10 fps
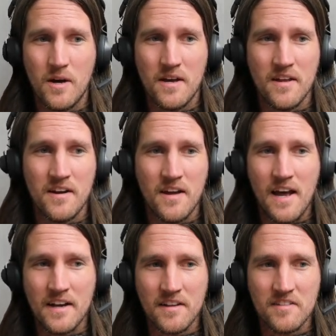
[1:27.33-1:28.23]
and then
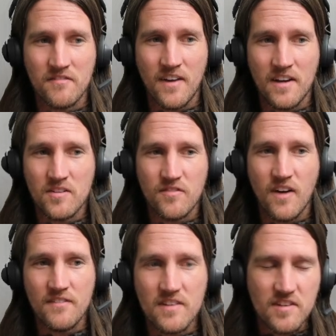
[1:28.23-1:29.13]
adding values
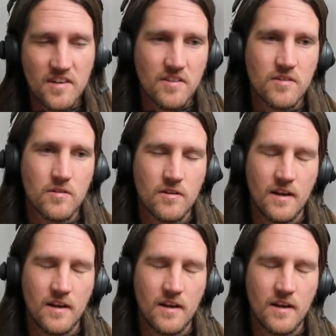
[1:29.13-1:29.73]
5 and 6.